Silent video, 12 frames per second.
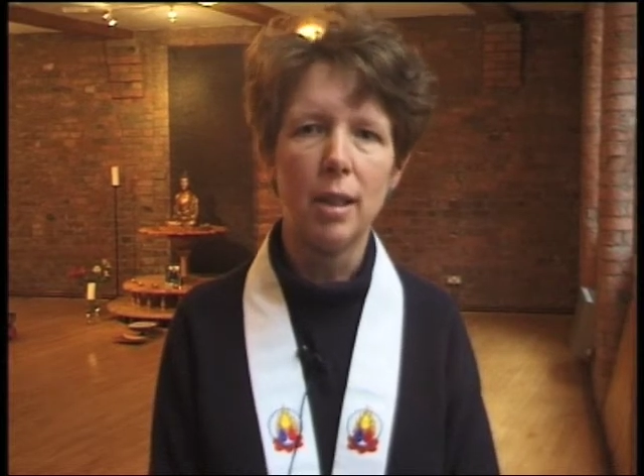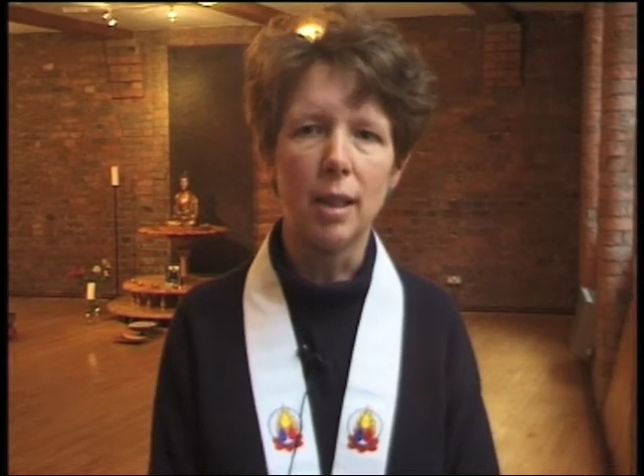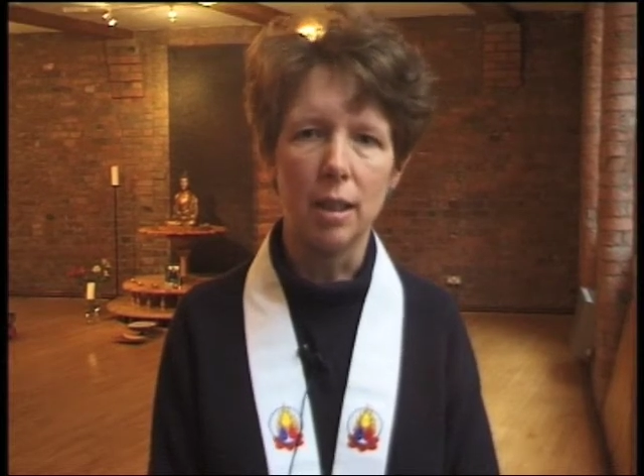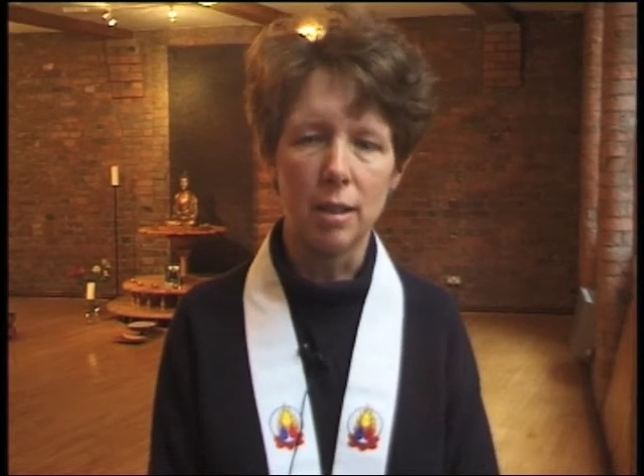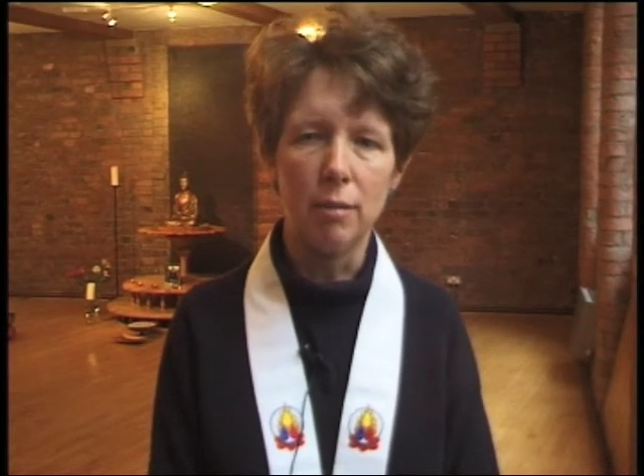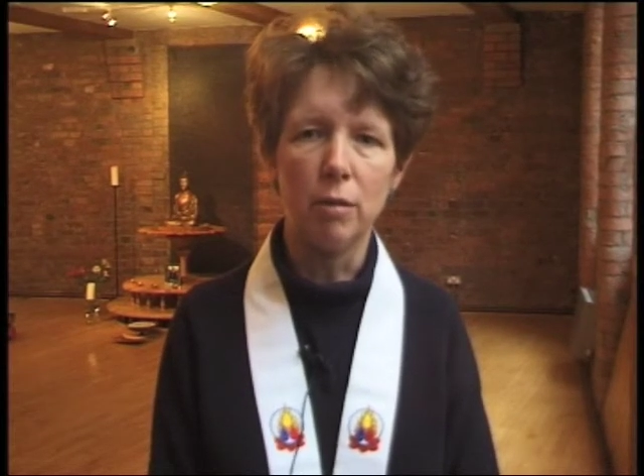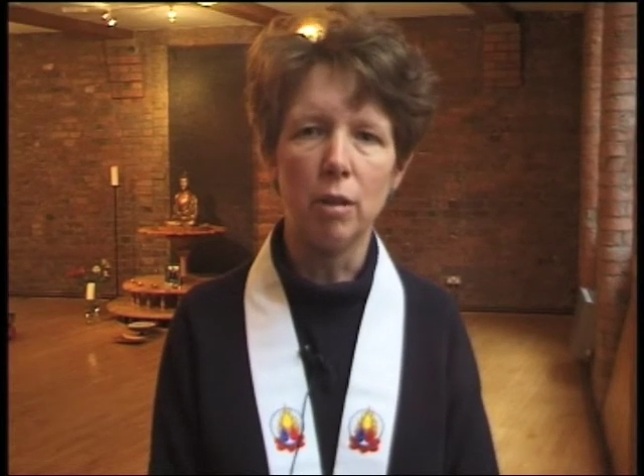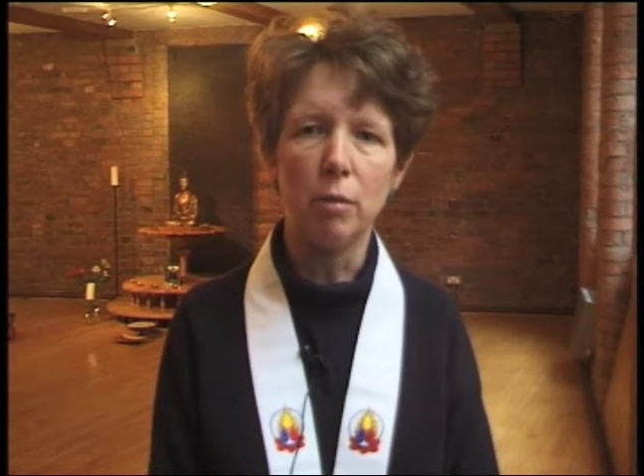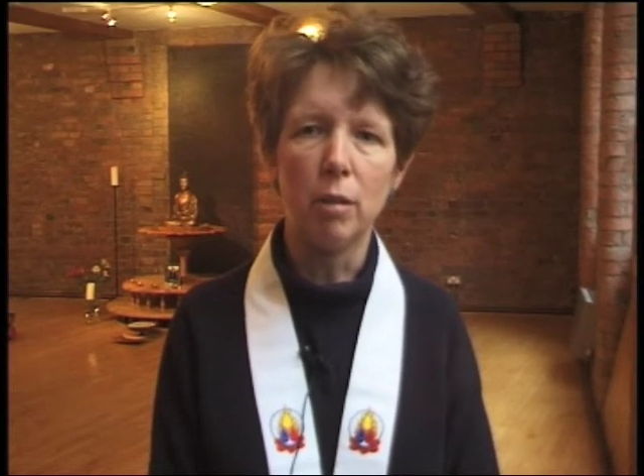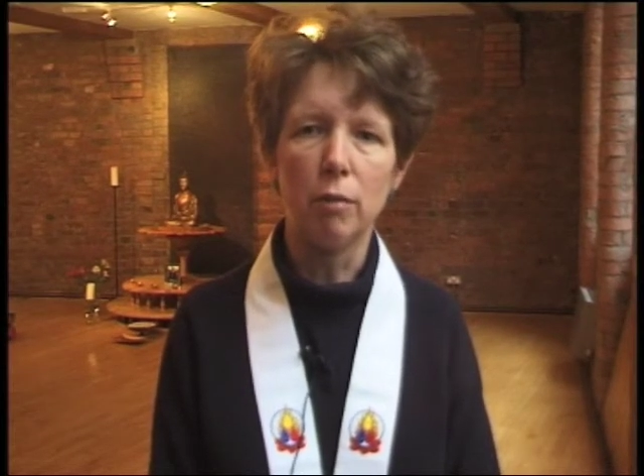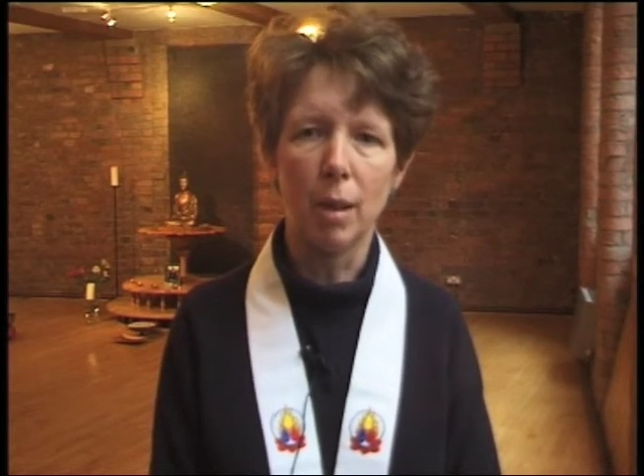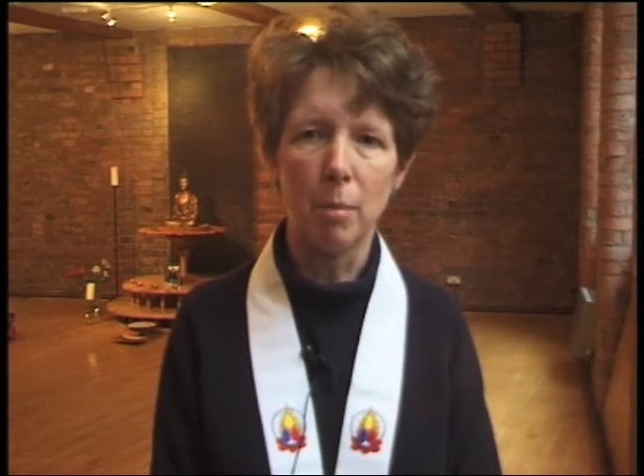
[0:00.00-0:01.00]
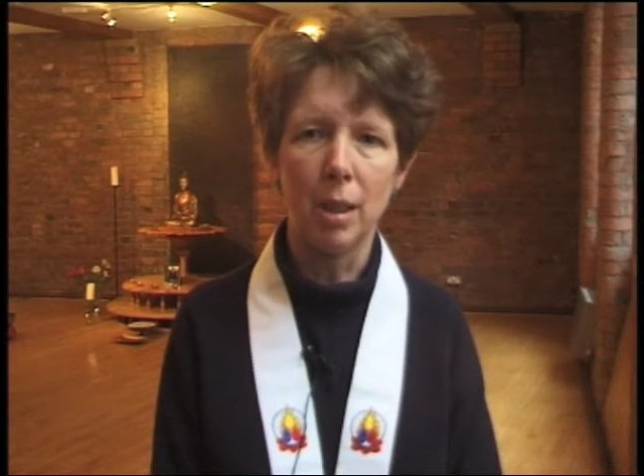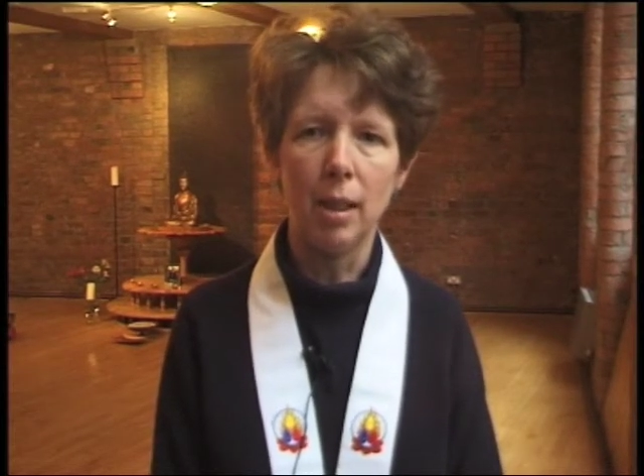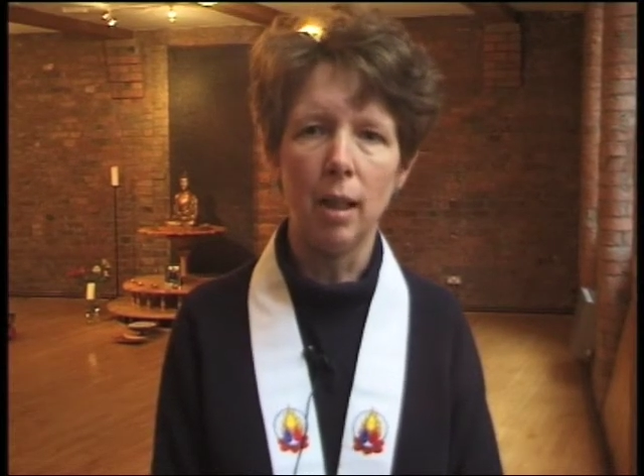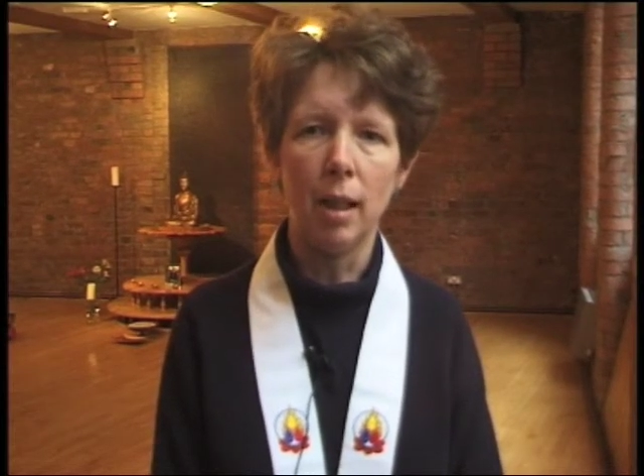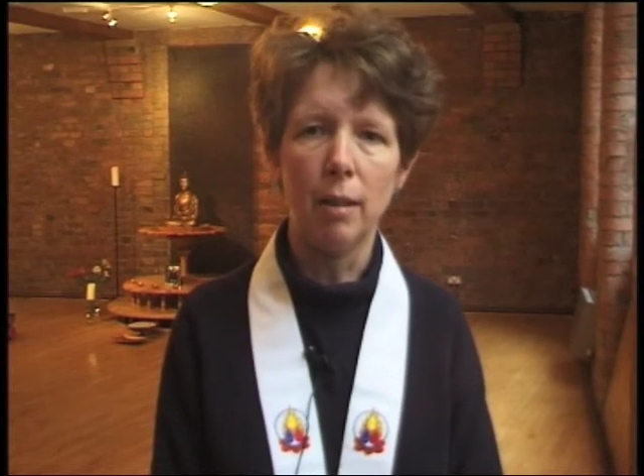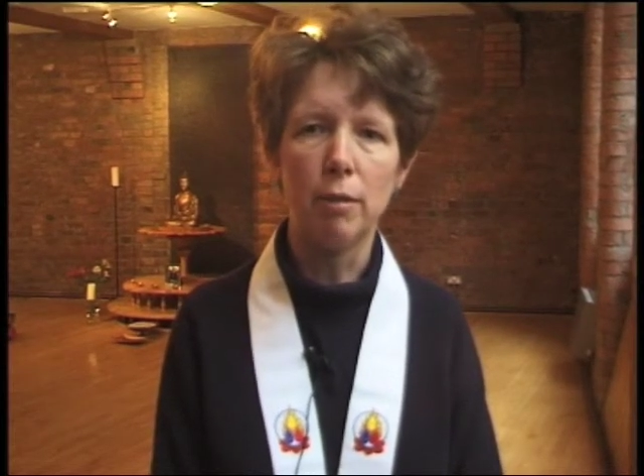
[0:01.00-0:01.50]
get involved with family
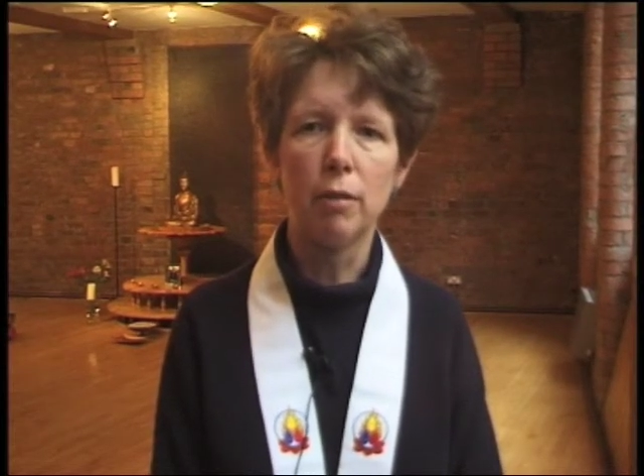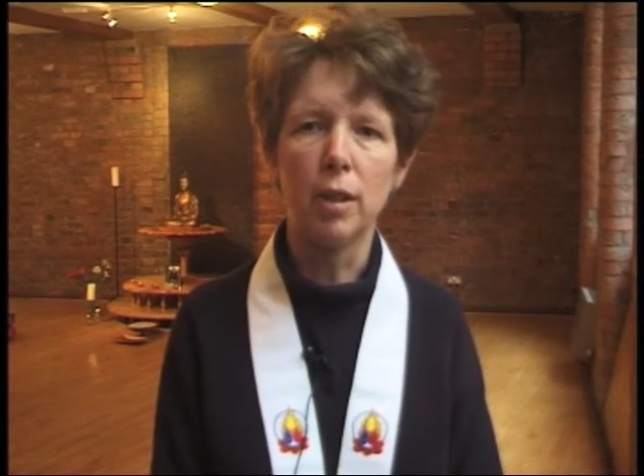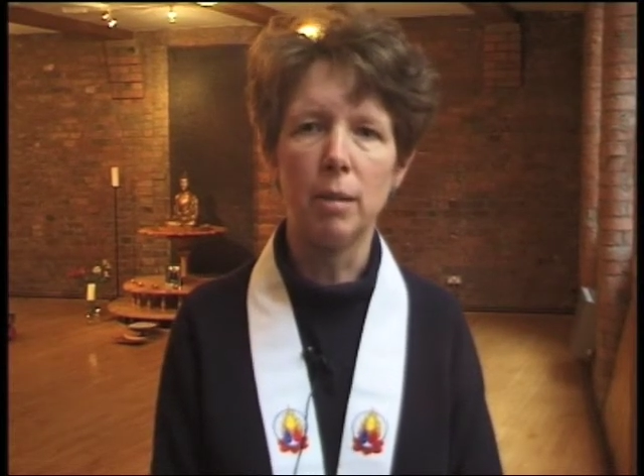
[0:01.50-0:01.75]
life